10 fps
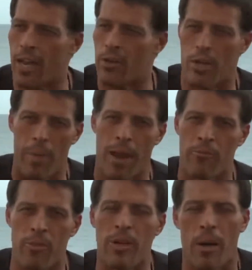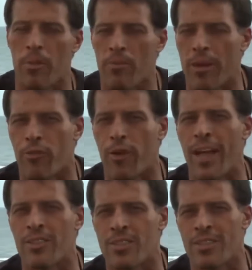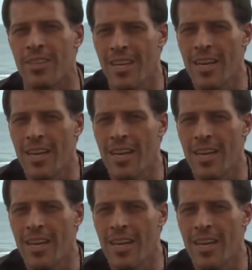I heard about him from a couple of my friends, and